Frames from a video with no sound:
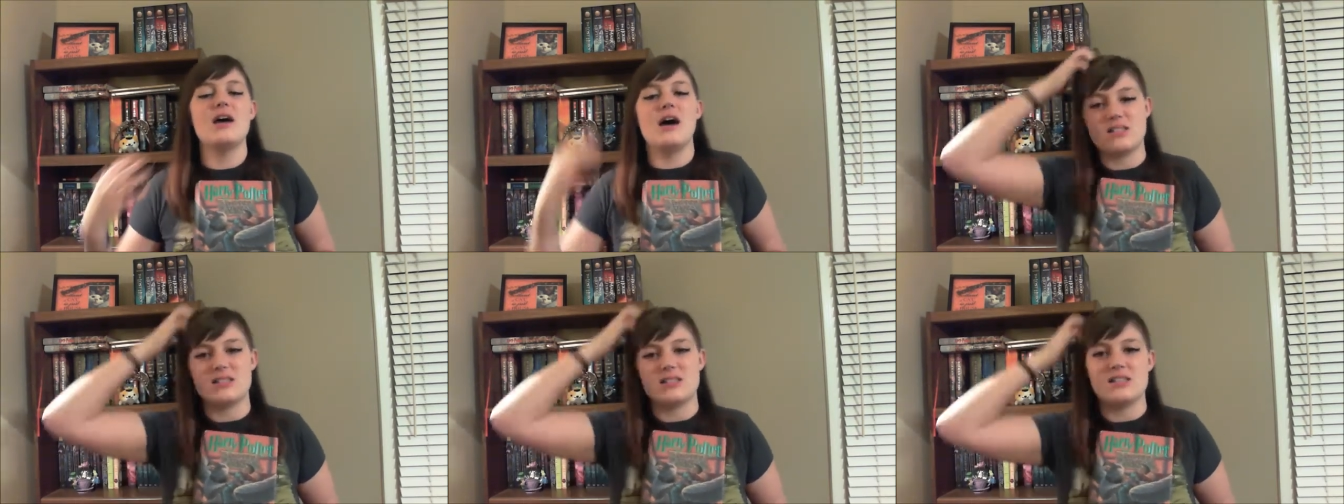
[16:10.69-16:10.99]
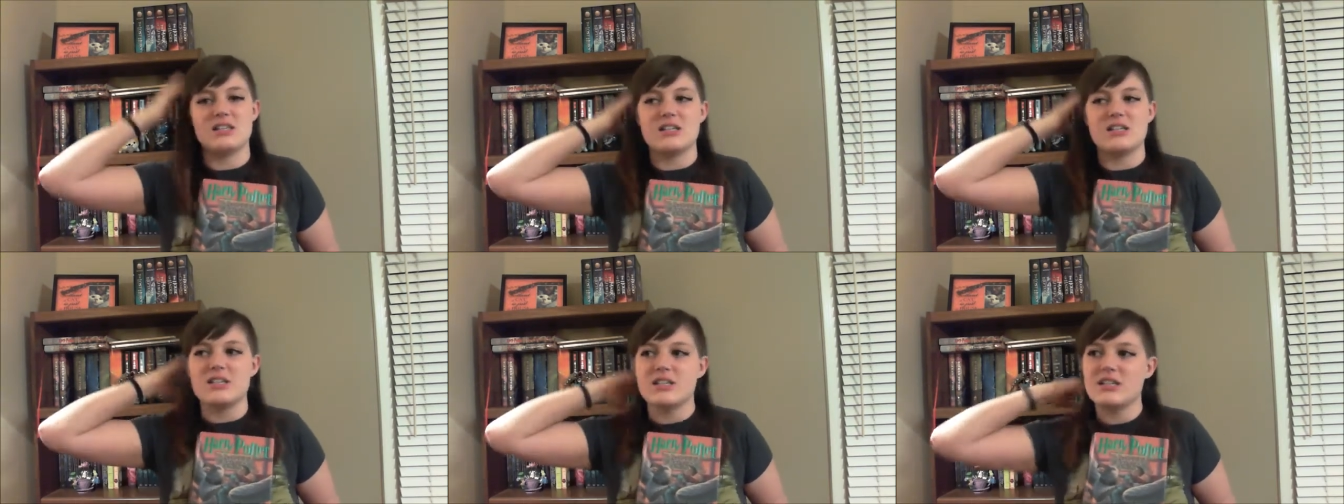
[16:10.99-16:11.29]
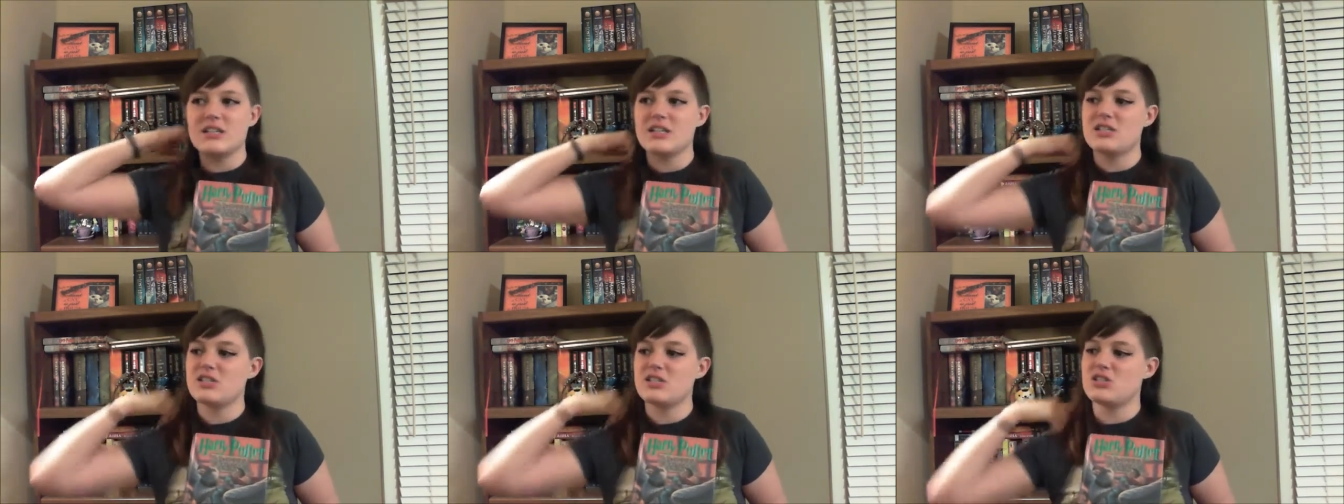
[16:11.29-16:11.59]
The
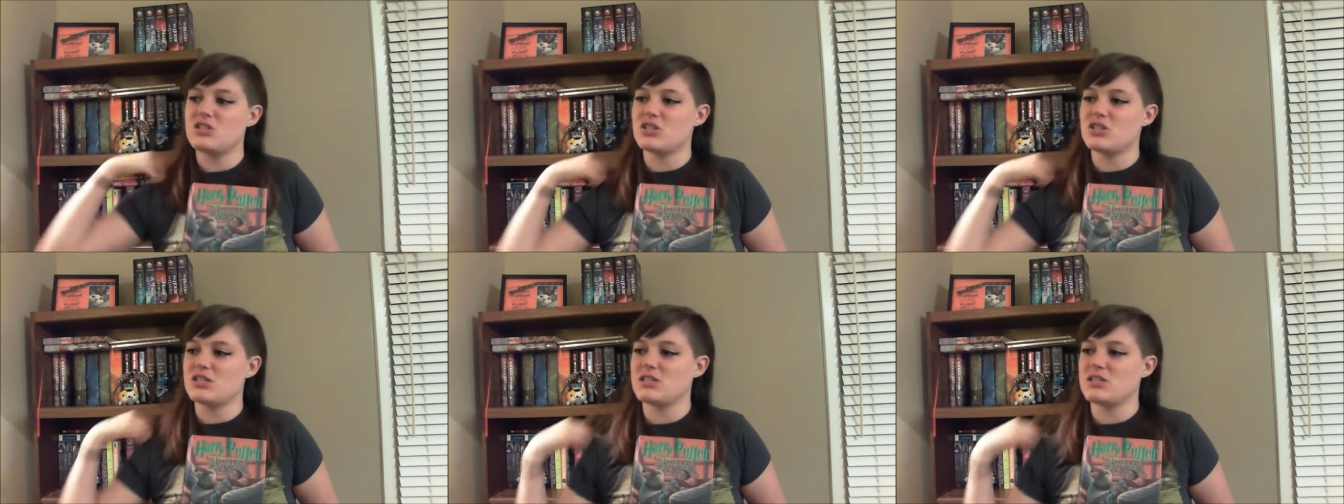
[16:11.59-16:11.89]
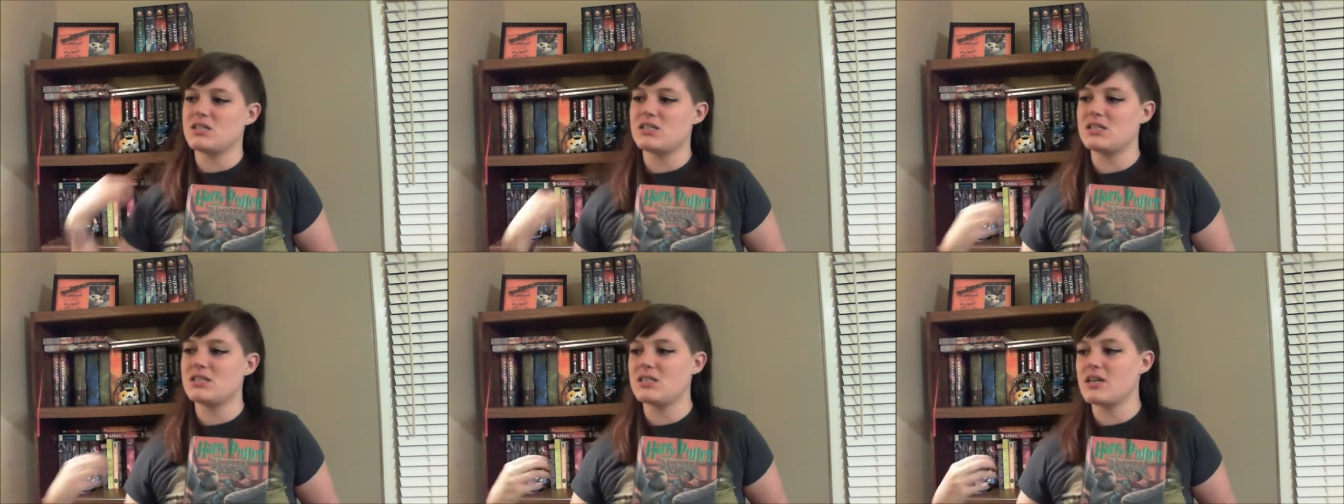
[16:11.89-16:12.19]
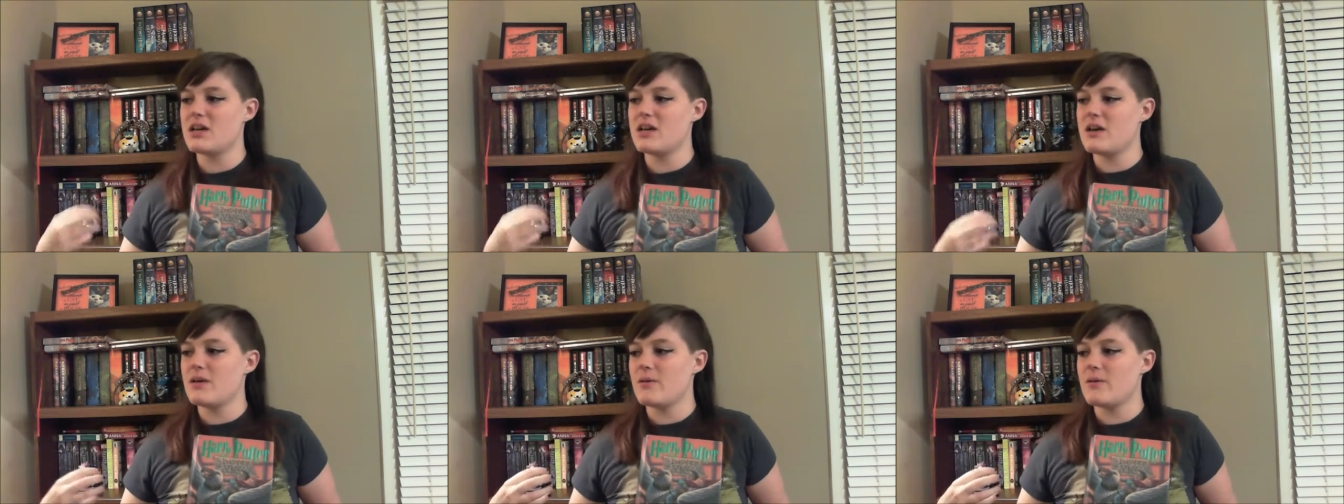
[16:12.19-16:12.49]
series just
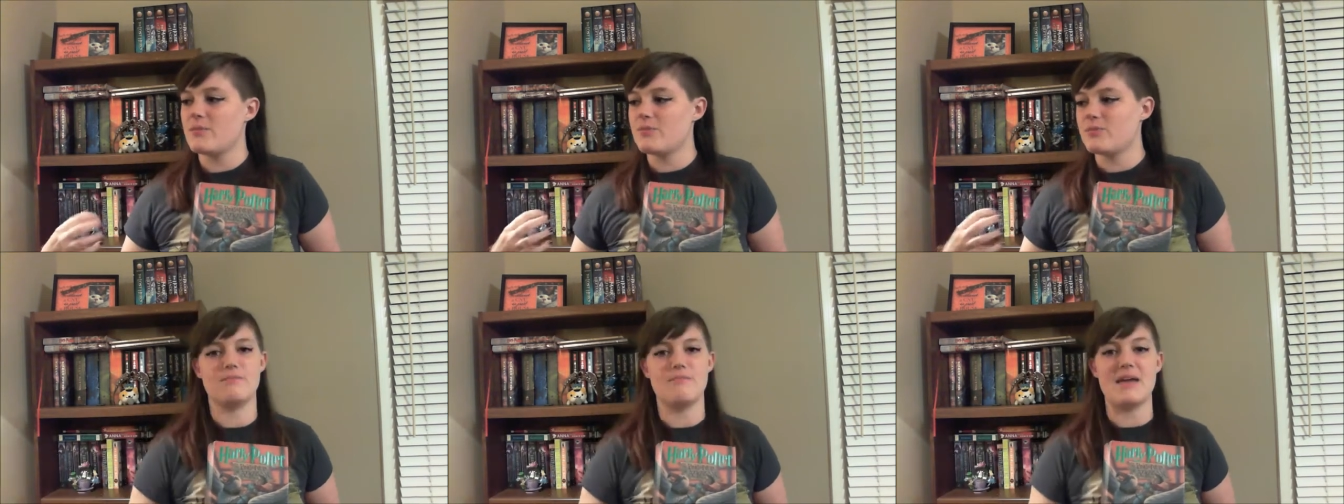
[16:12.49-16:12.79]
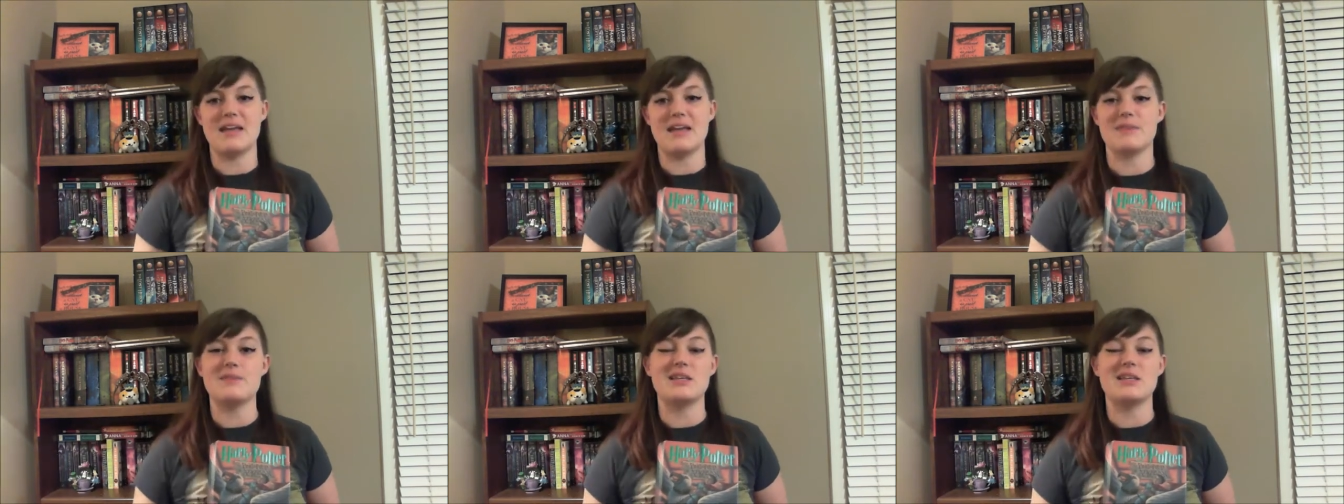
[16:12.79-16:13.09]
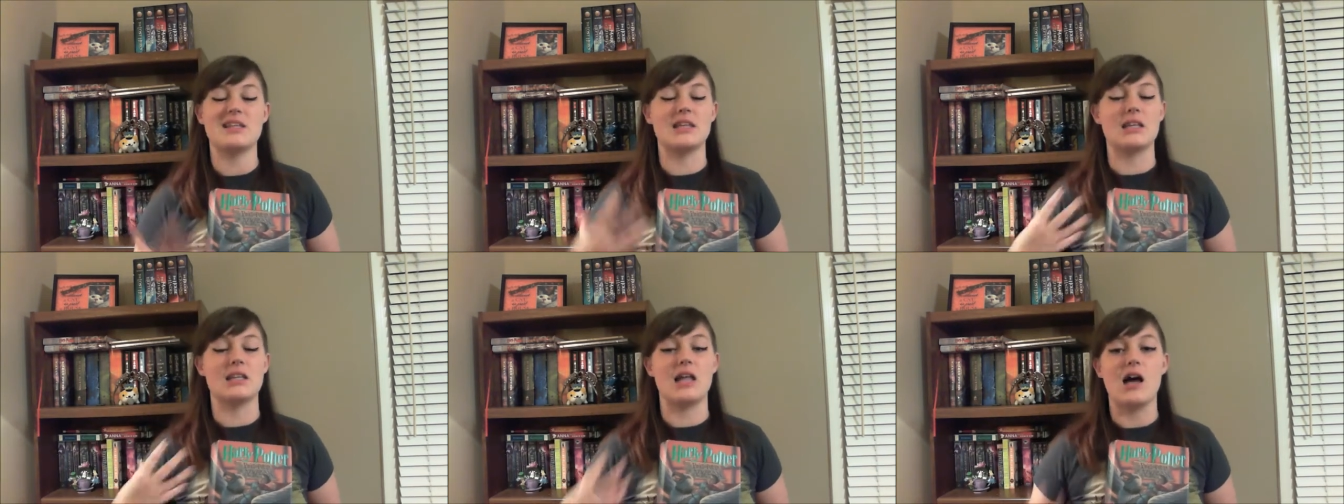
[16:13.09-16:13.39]
made me
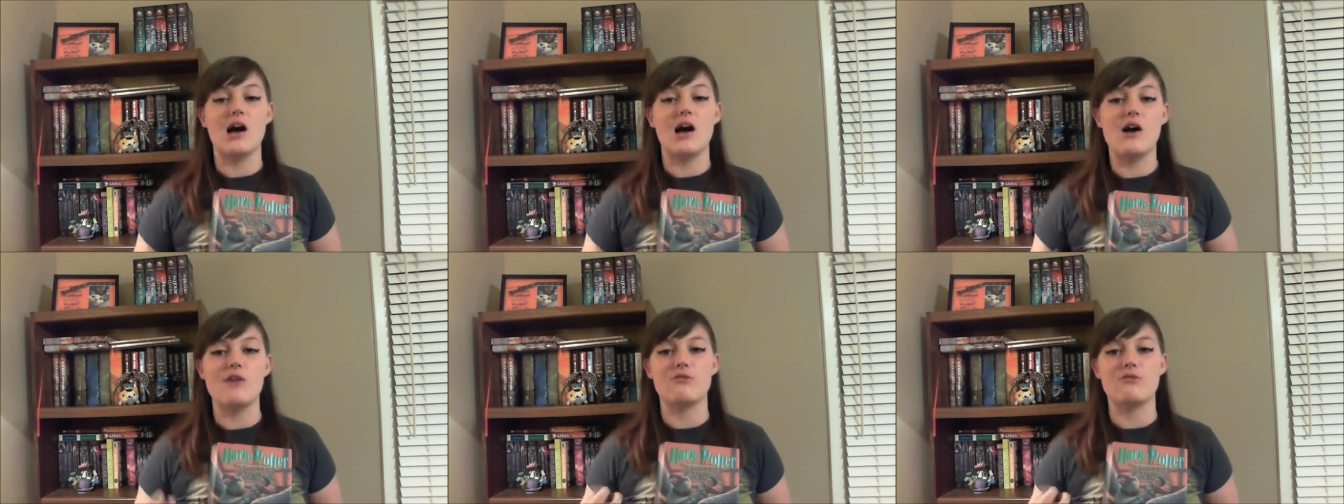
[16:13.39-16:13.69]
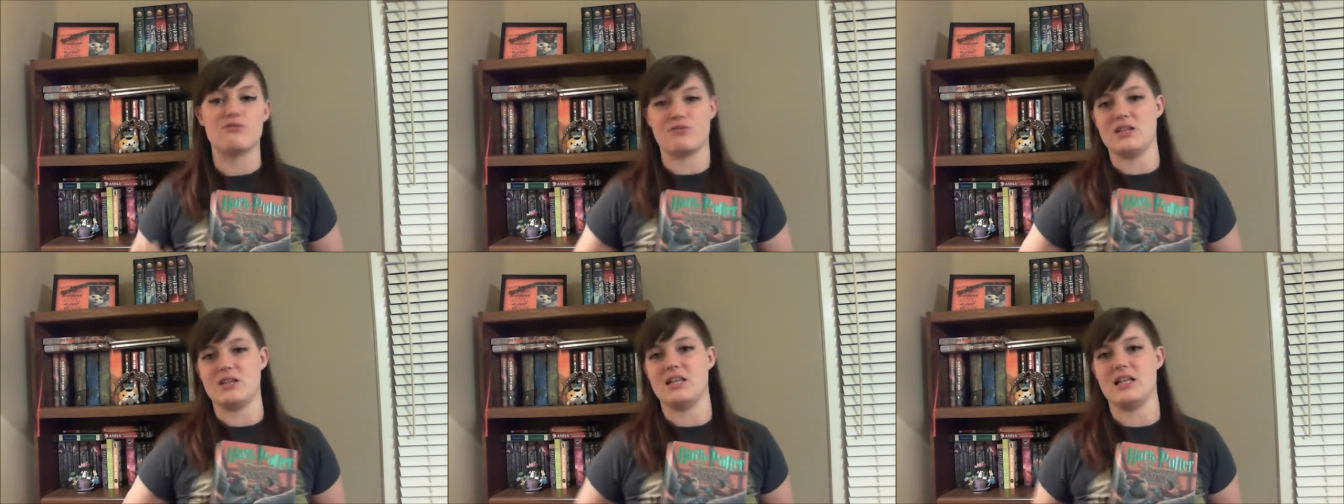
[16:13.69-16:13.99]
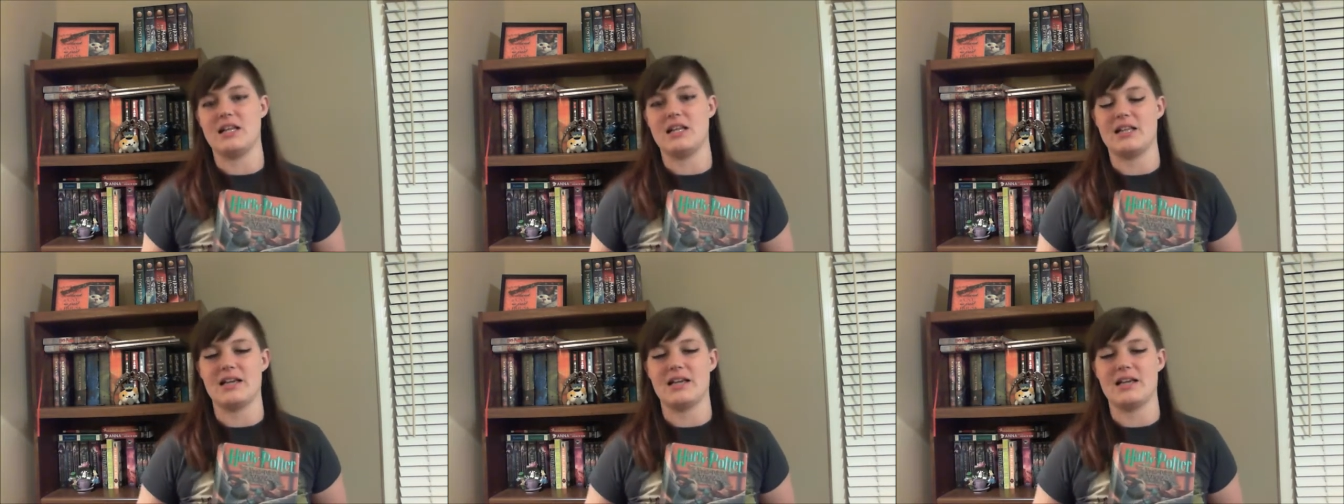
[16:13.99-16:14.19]
love reading.